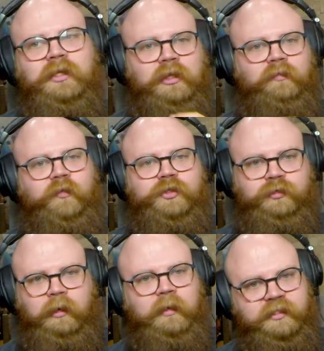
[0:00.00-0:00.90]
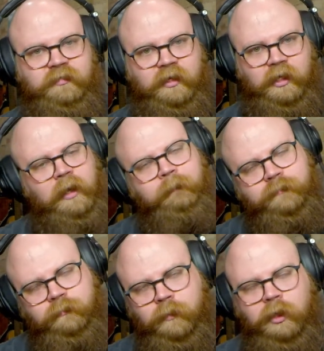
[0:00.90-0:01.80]
like the first three months of any game.
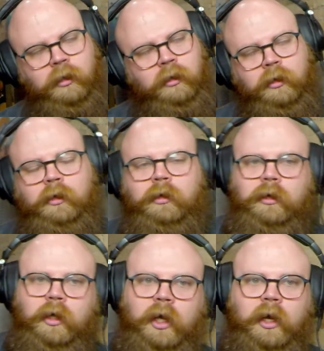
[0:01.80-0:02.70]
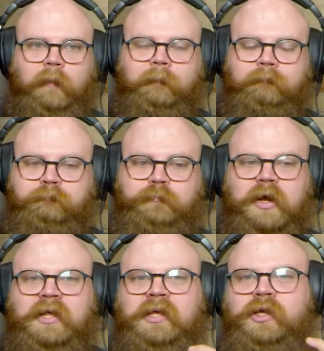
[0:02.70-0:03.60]
Uh,
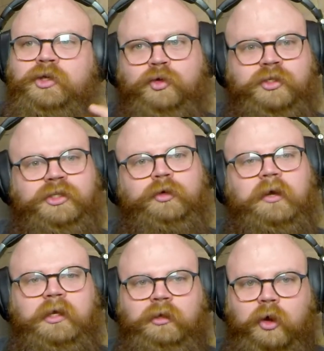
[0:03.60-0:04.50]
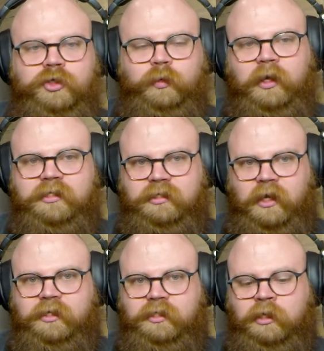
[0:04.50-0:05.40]
but he used to, and he knows what it's
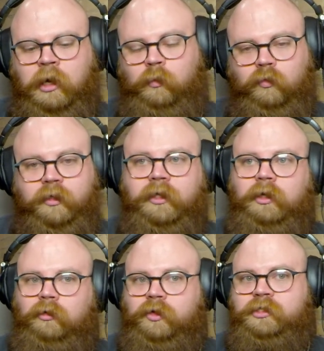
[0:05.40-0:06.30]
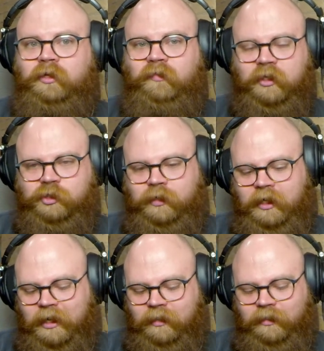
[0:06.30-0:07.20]
like to come really close to
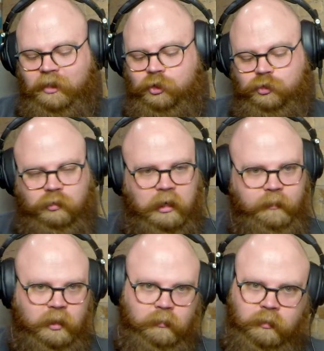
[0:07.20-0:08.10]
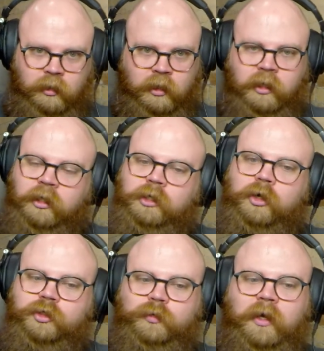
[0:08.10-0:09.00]
victory and then drop it. He
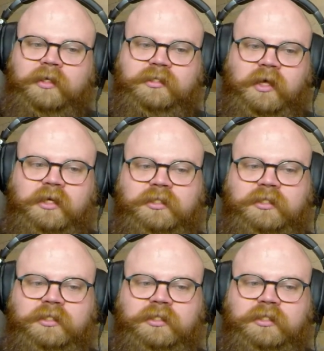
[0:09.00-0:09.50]
knows what it's like